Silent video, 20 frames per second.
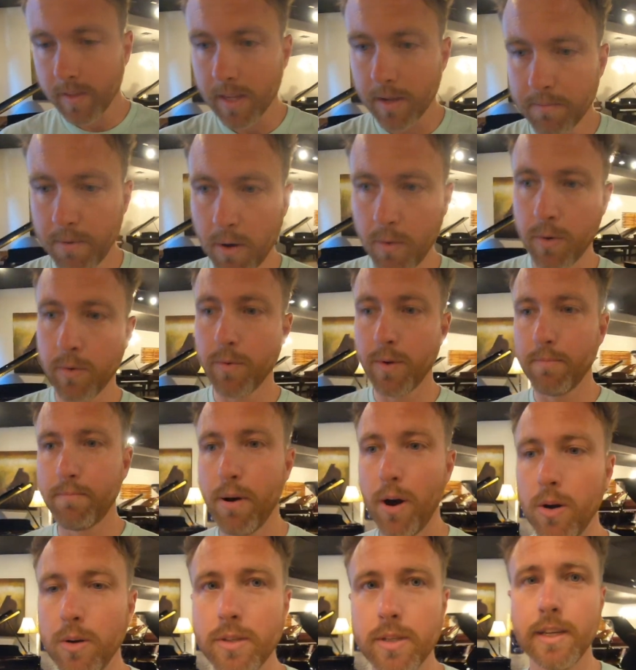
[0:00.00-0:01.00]
But when we
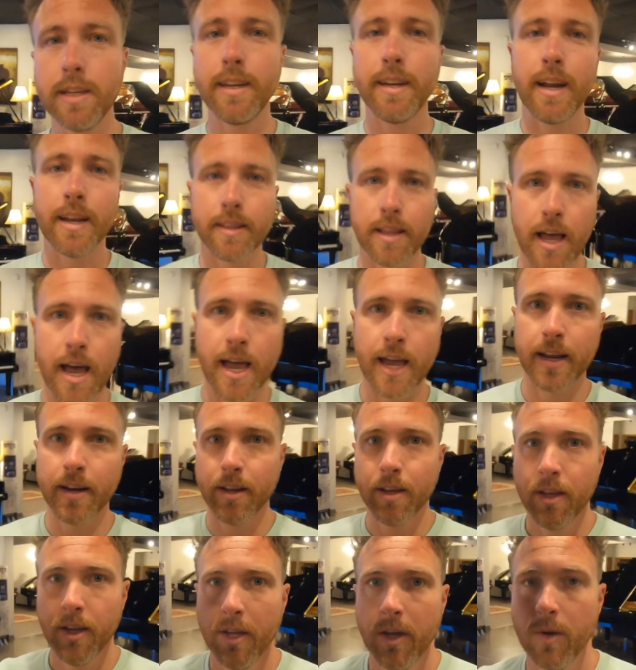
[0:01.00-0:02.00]
posted it
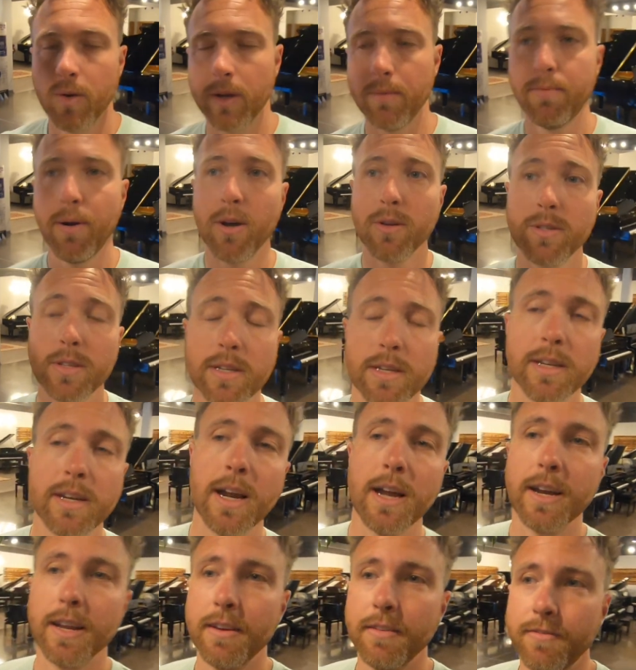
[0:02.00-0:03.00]
online, we posted it
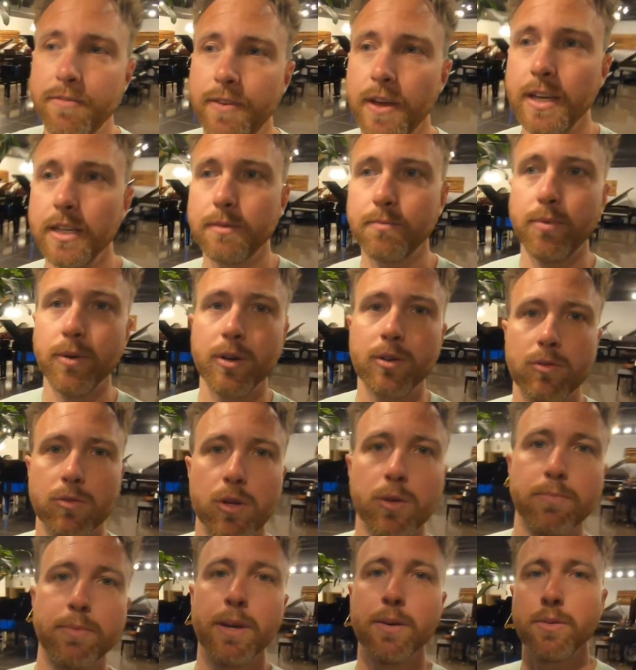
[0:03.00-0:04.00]
on a Facebook
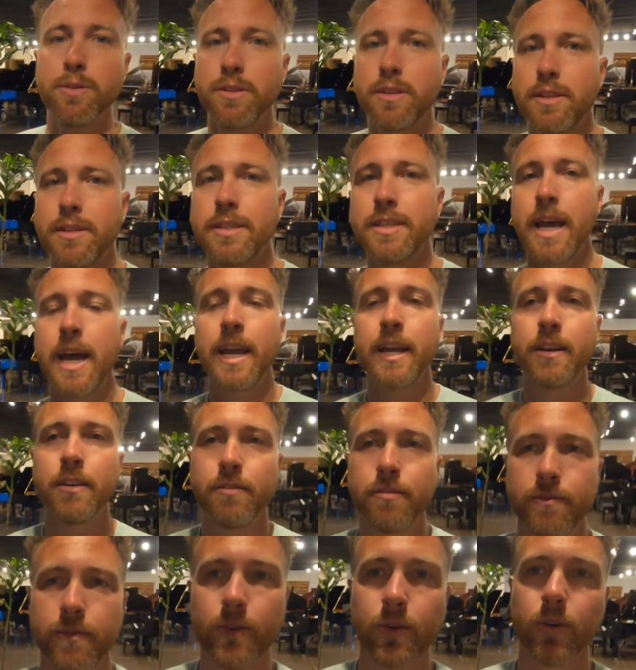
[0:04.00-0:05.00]
group that was
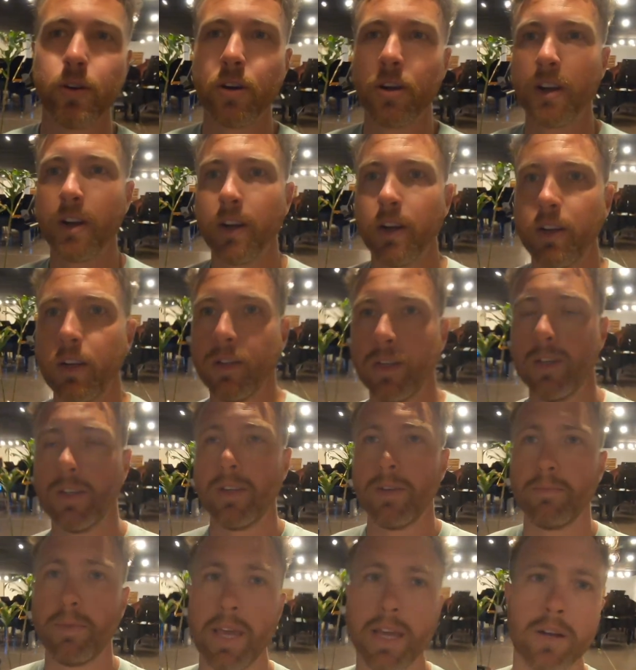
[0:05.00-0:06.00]
designed for
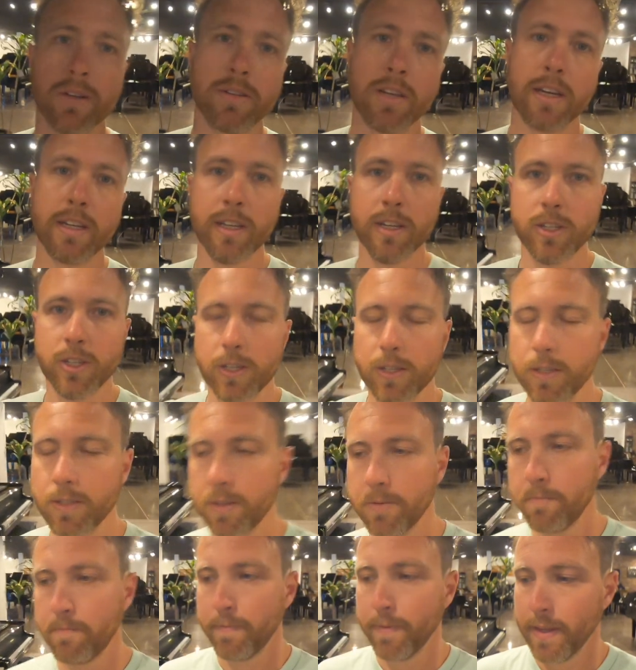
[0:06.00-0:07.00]
piano
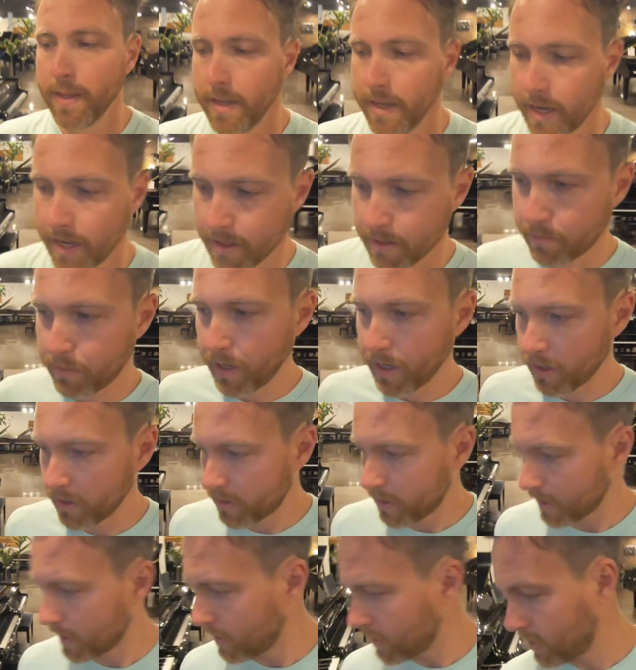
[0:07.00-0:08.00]
technicians. And the piano
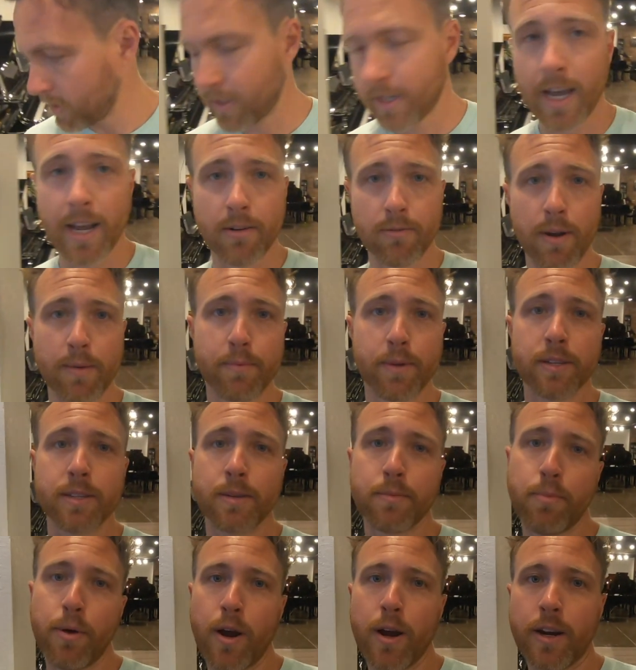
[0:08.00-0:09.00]
technicians kind of ripped
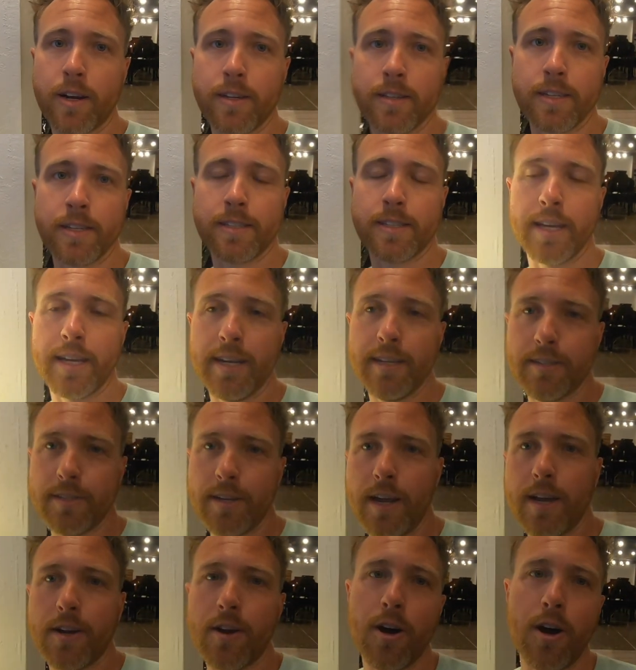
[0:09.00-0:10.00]
us apart because they said, it's
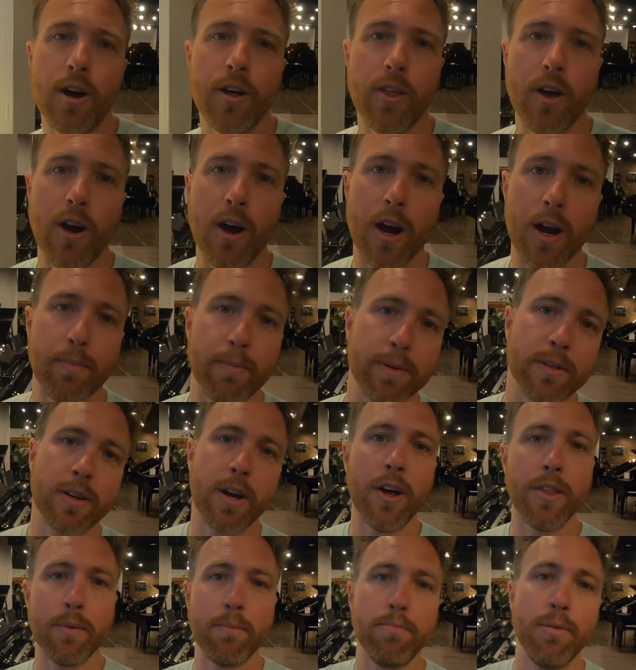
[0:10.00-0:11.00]
not called a harp, it's
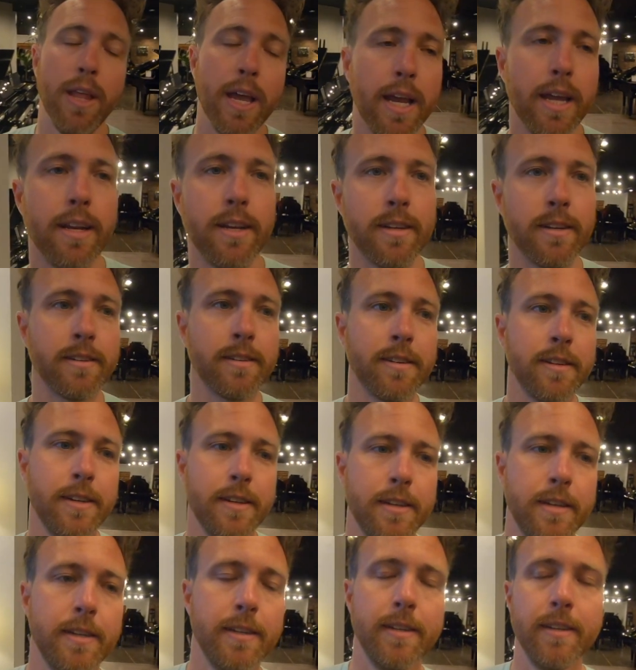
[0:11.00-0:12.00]
called a plate. And
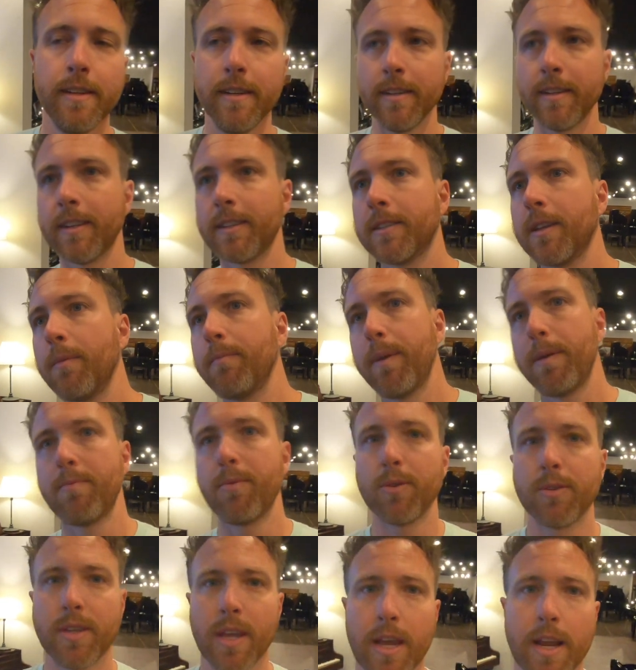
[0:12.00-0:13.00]
some
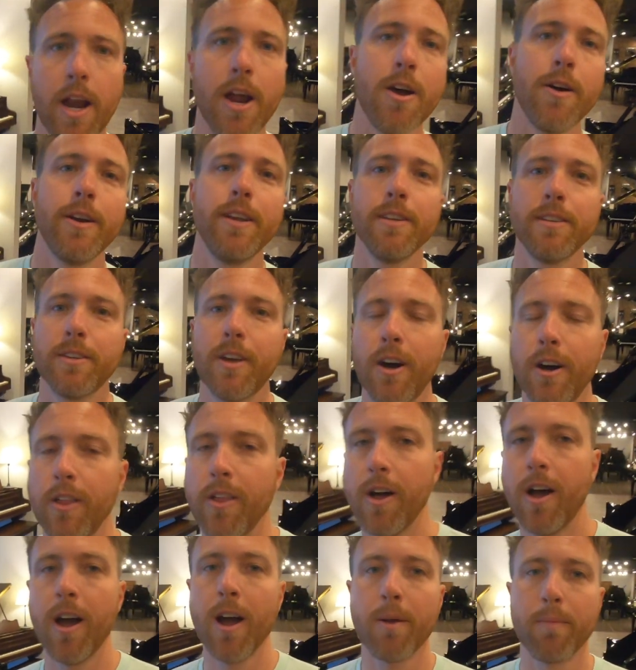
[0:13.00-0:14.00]
people are saying, oh, it is called
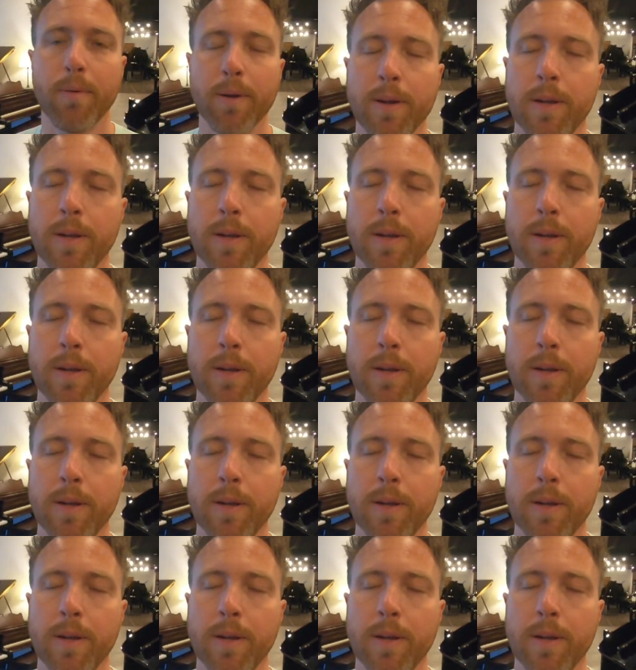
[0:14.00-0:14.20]
a harp.